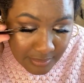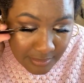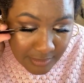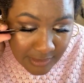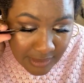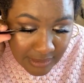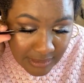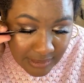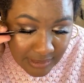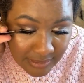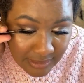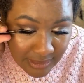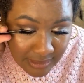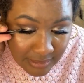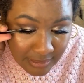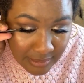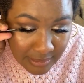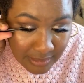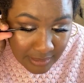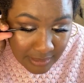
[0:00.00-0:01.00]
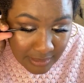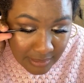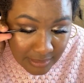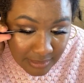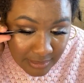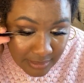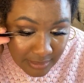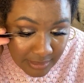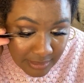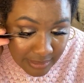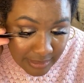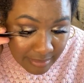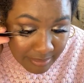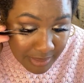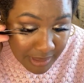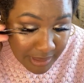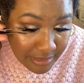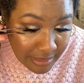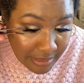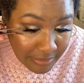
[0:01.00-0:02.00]
Let's get another little clamp
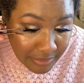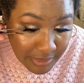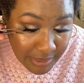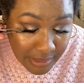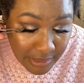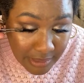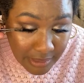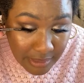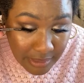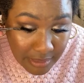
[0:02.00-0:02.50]
and I think we're good.